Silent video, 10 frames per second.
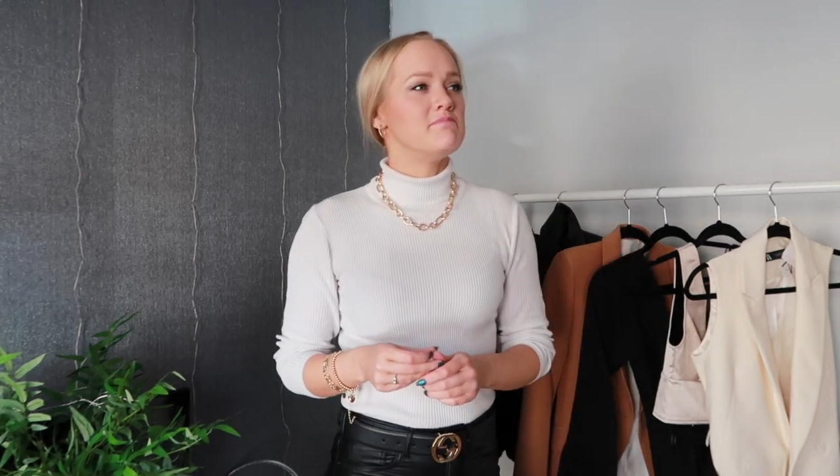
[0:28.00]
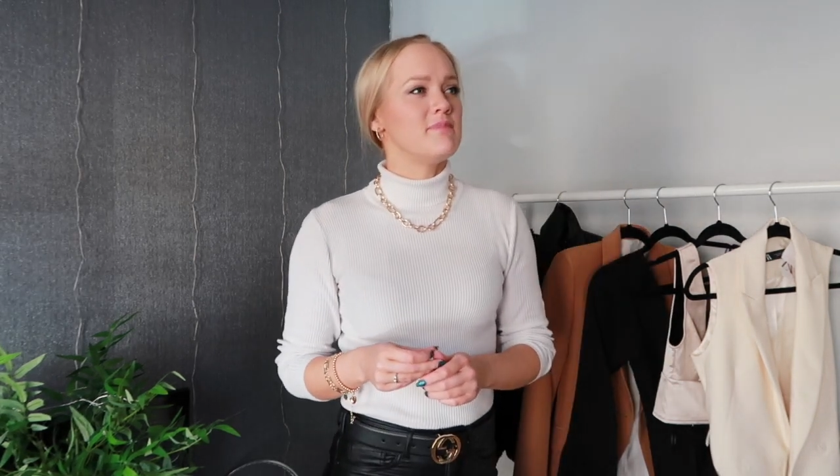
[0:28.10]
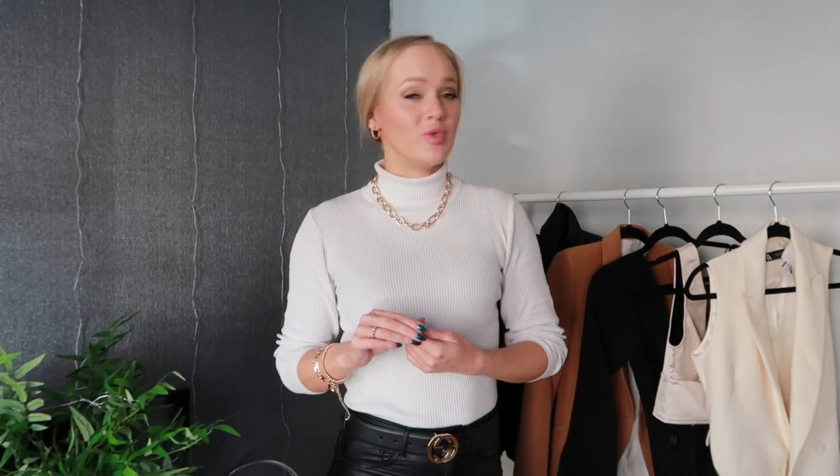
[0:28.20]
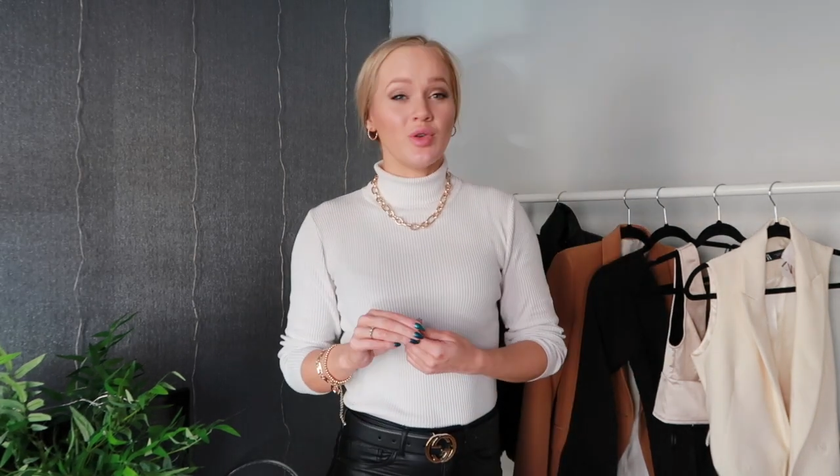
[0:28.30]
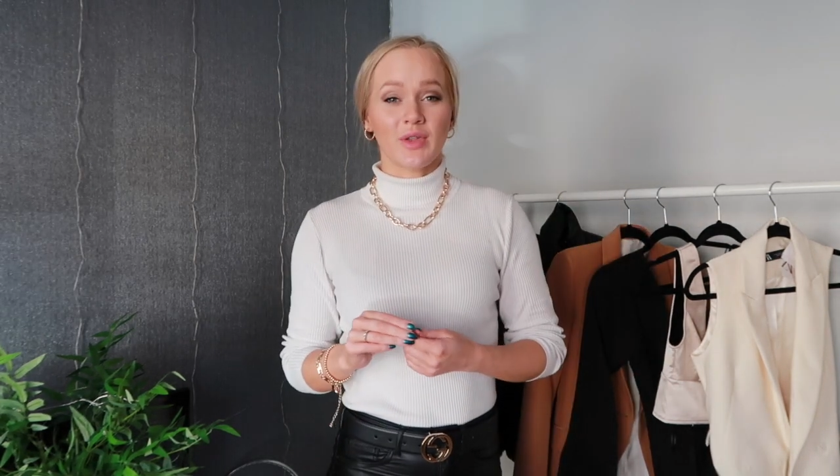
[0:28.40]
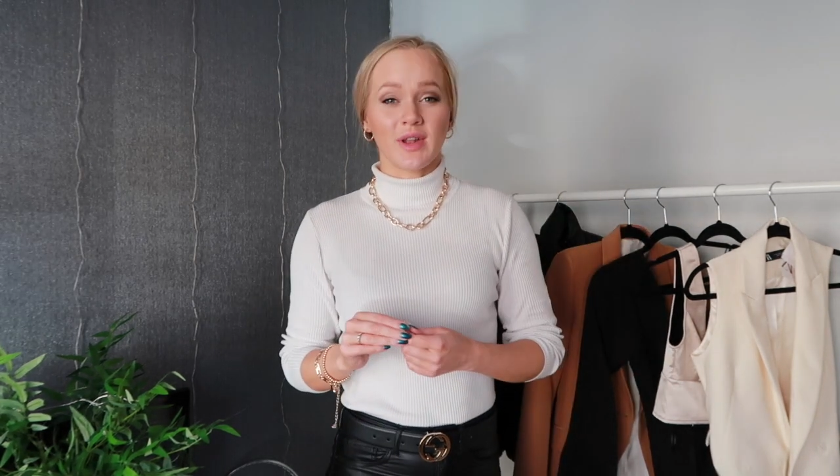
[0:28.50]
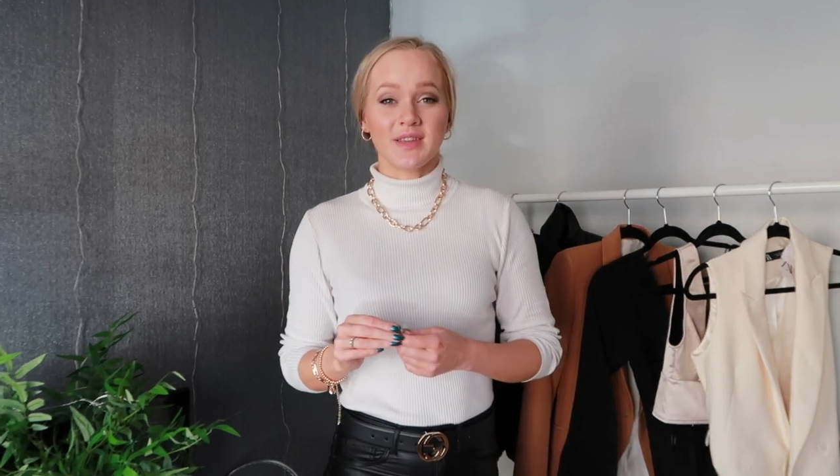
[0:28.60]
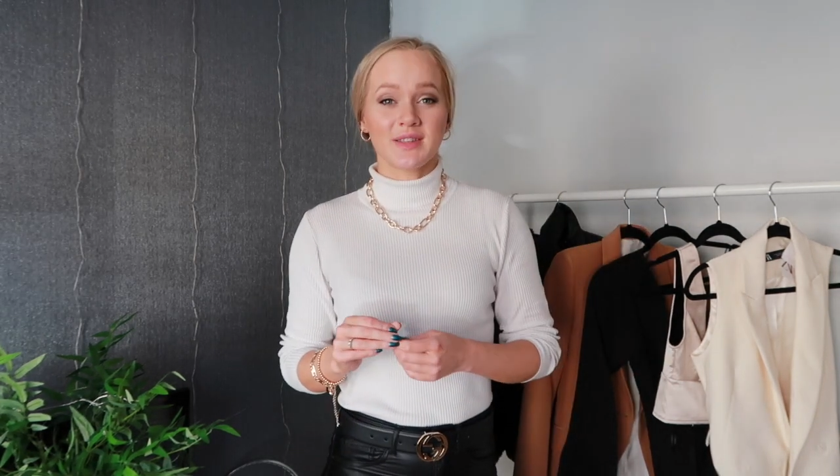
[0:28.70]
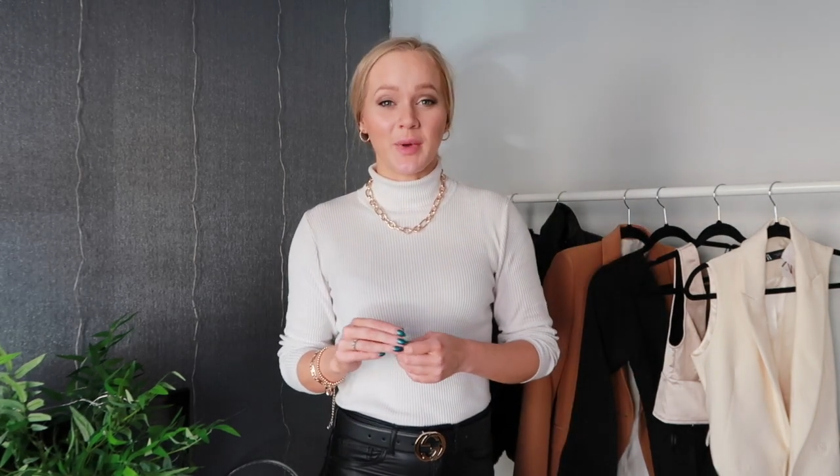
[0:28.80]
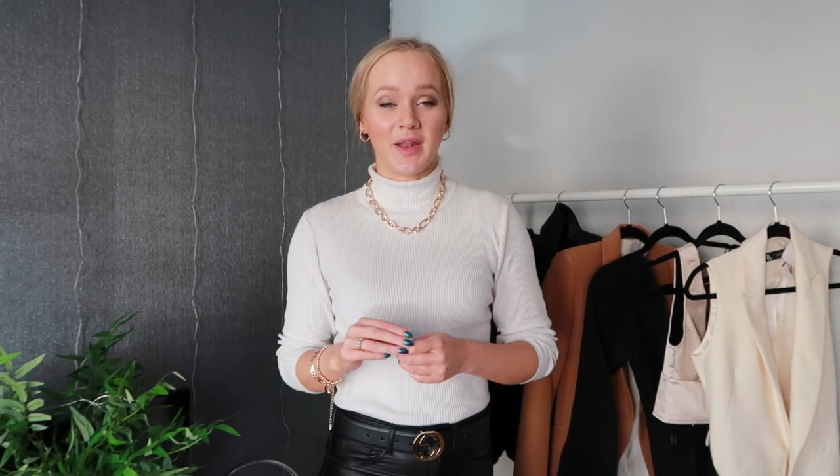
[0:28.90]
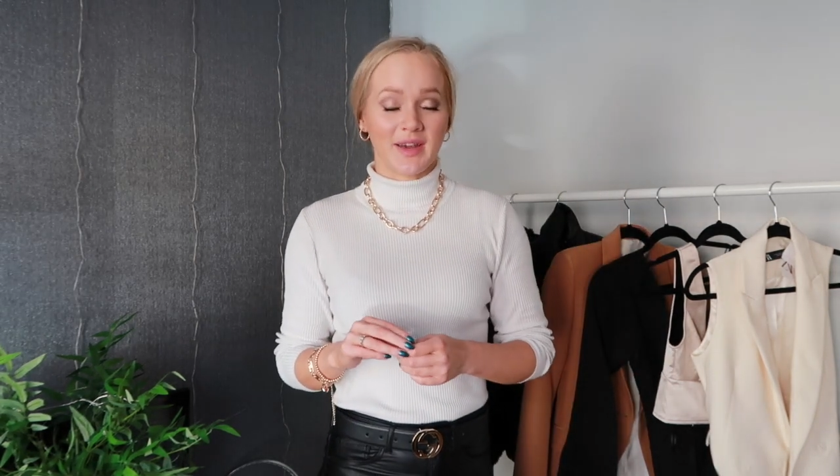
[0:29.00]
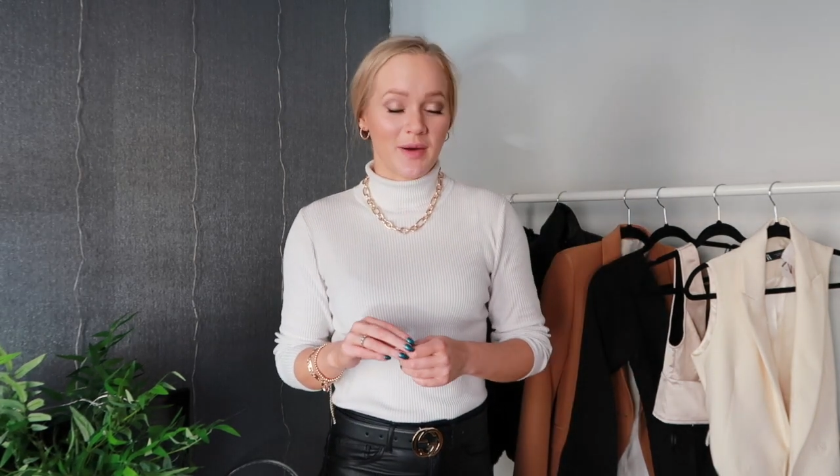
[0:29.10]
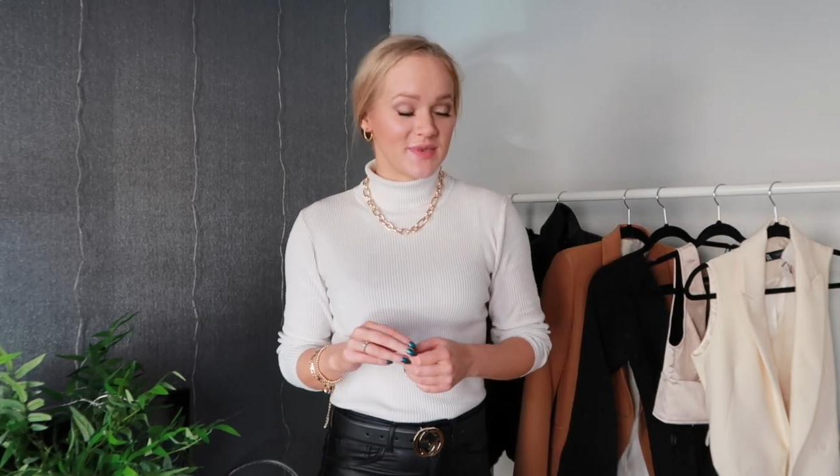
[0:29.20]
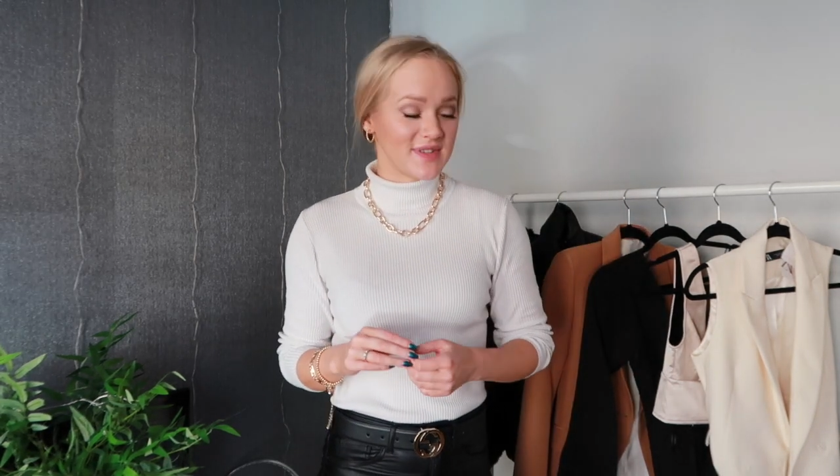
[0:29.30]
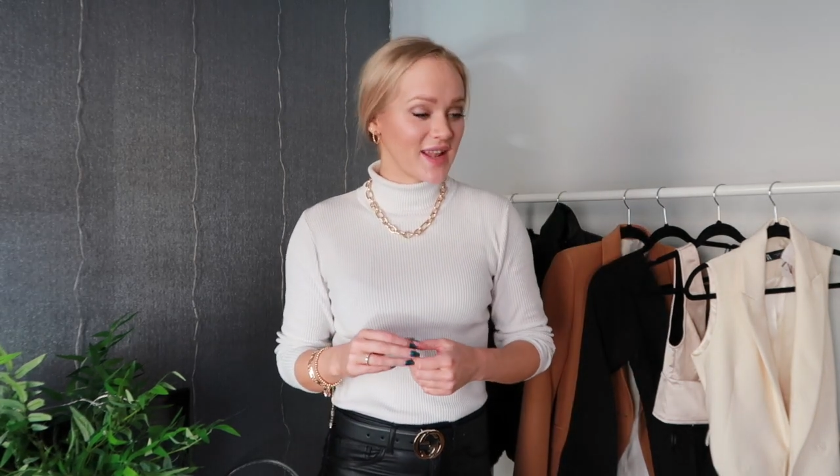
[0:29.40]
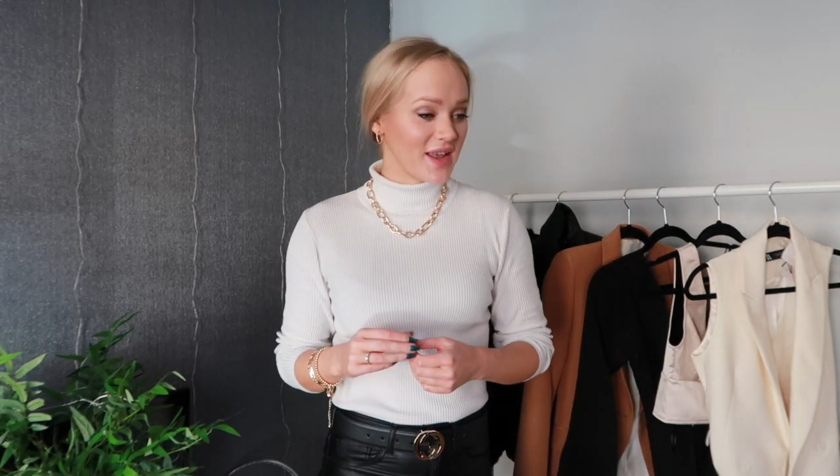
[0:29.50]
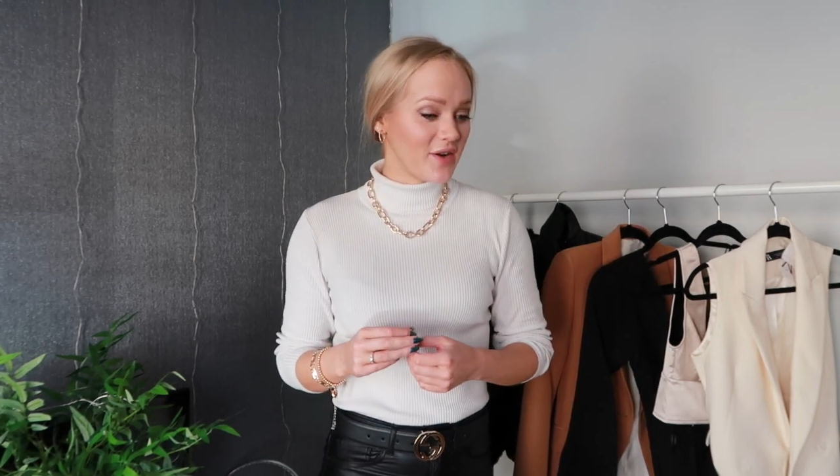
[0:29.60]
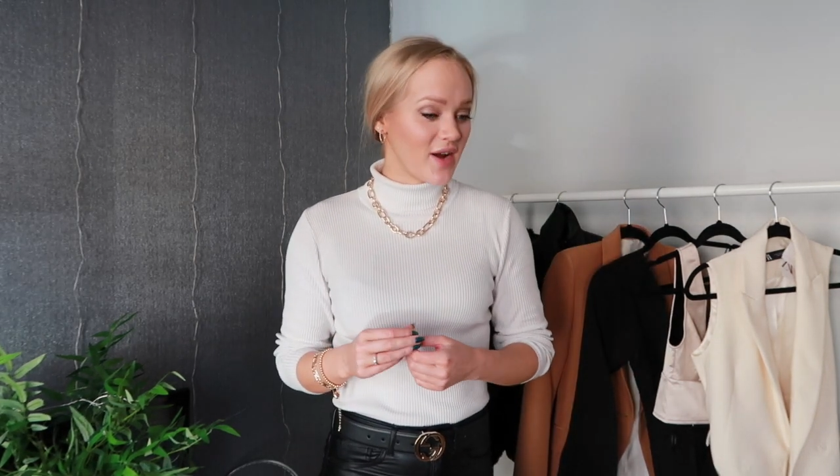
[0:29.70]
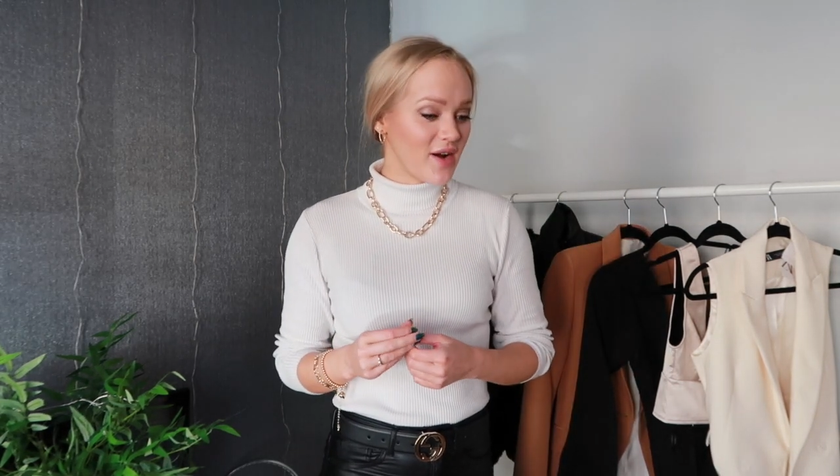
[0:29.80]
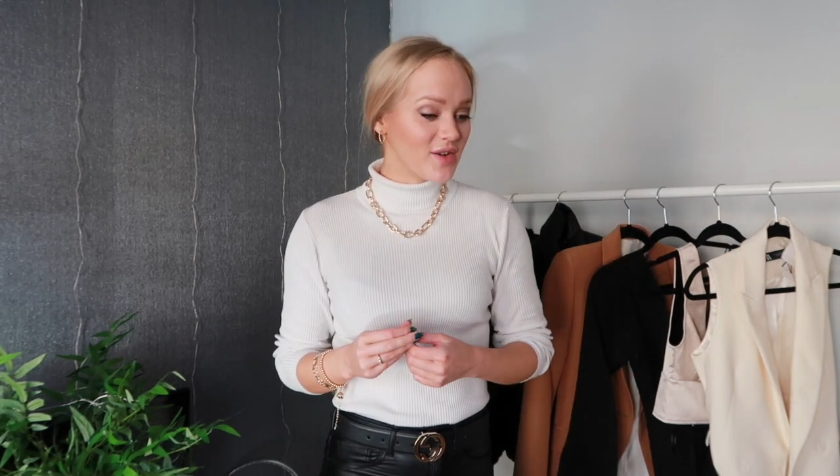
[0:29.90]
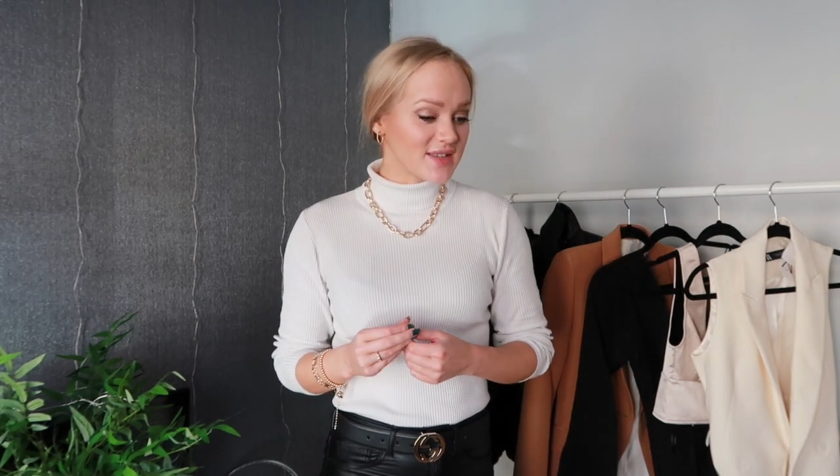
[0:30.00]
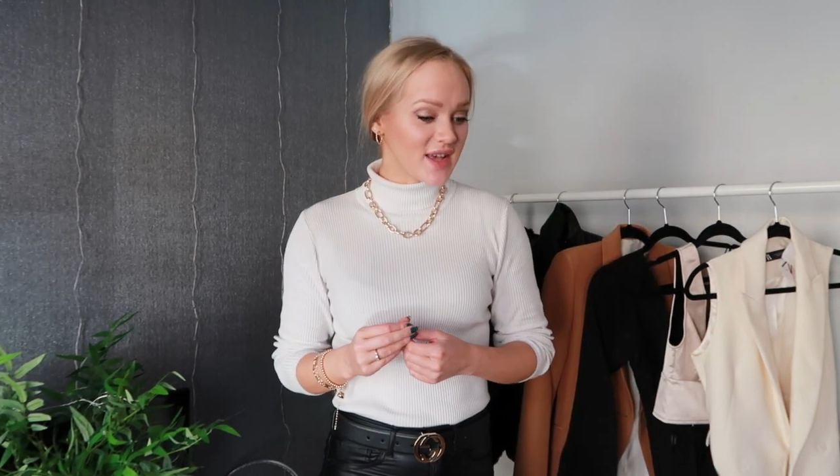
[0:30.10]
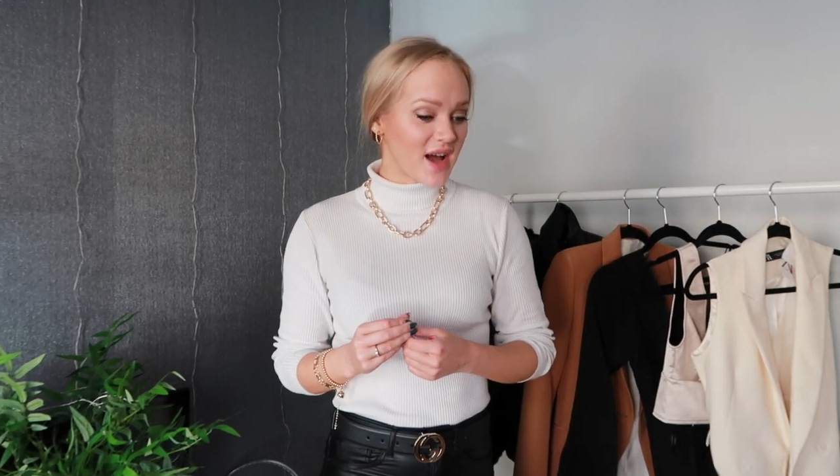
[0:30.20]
ruthless when it comes to clear outs,